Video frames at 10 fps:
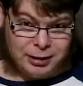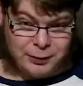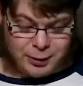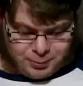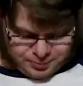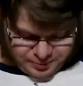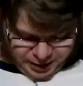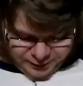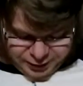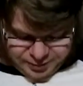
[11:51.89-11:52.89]
If you
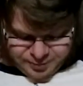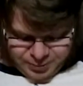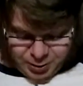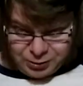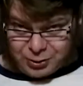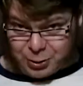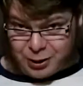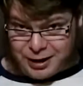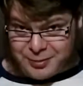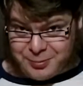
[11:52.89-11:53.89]
haven't noticed a
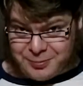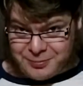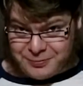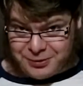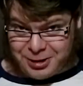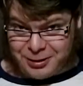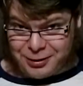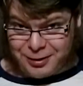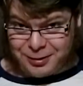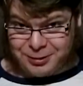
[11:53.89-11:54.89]
theme for
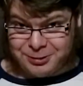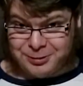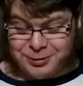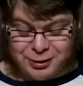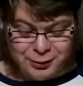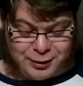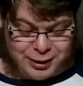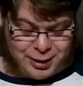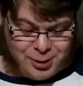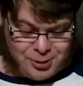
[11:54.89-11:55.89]
this this
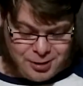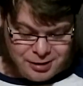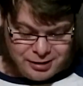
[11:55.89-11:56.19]
video.